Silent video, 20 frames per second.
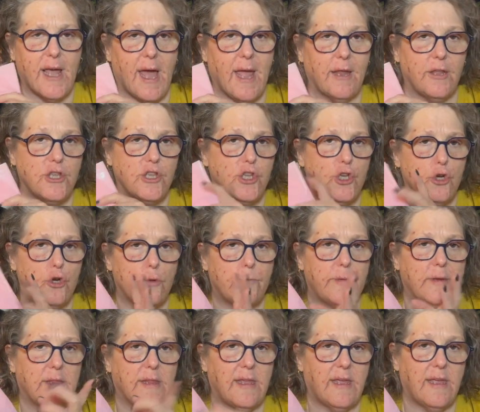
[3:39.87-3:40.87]
I do
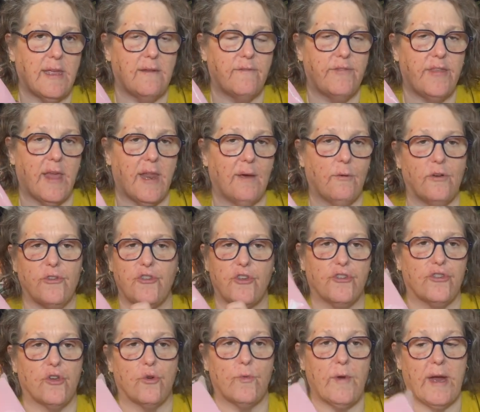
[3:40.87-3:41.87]
believe that it was
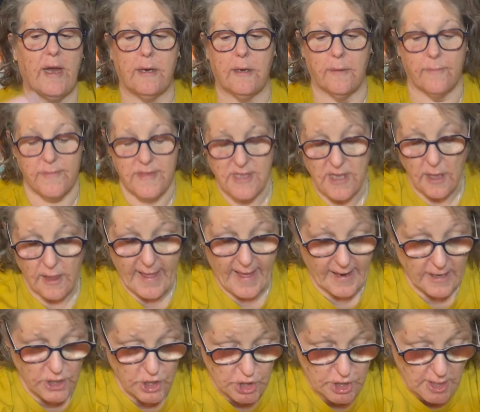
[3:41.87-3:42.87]
just a random
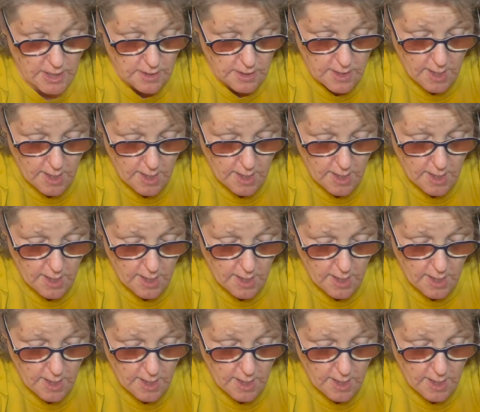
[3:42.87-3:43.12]
selection,